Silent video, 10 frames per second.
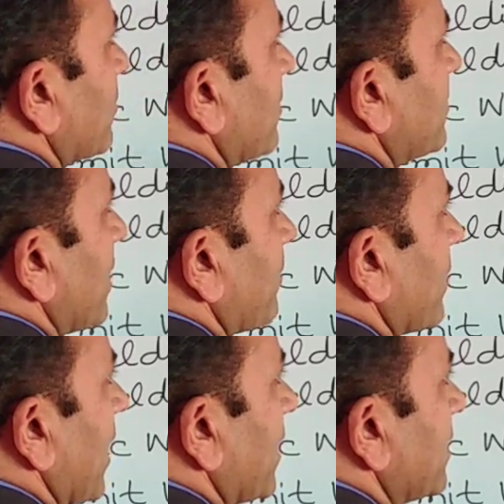may be
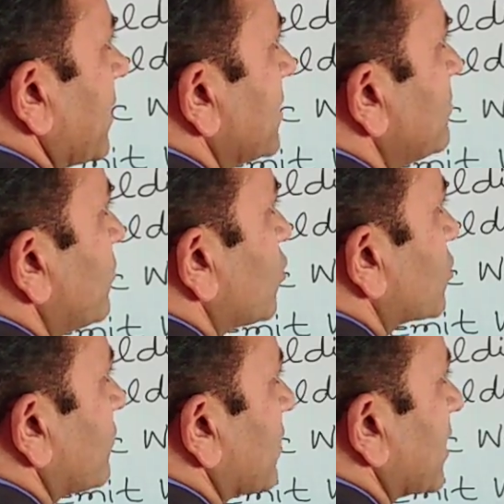applied in
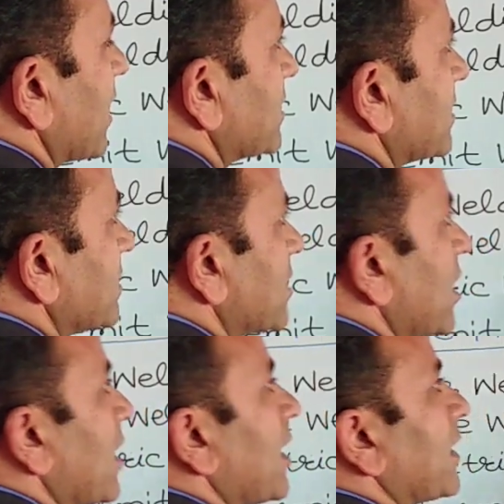most of the cases
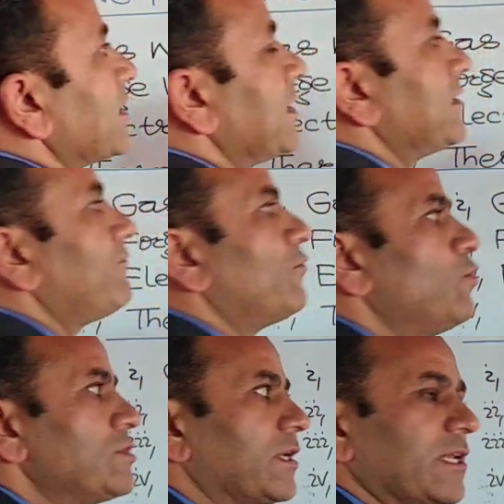and then the
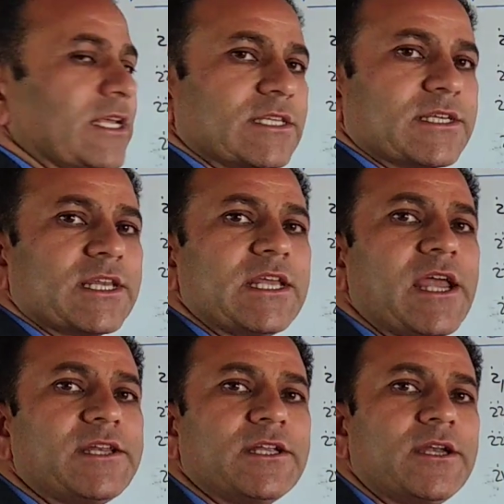fusion is
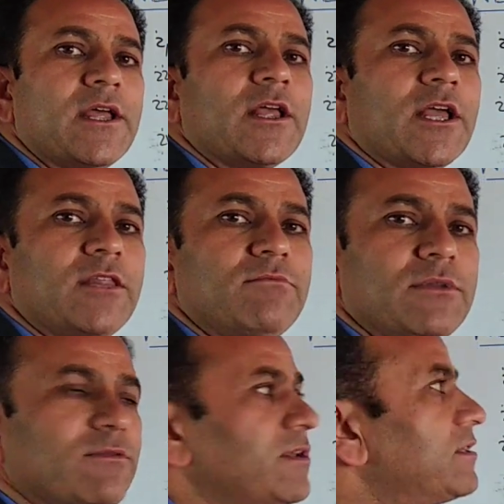created in
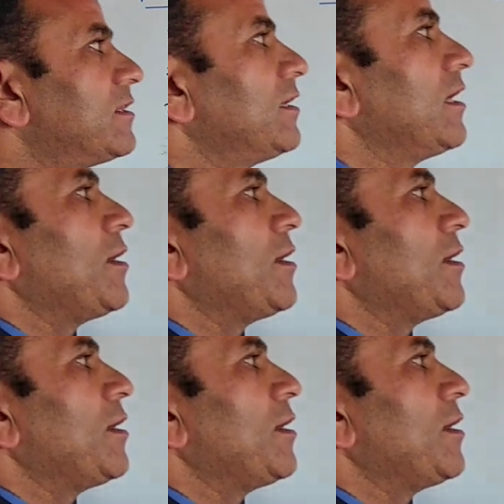between the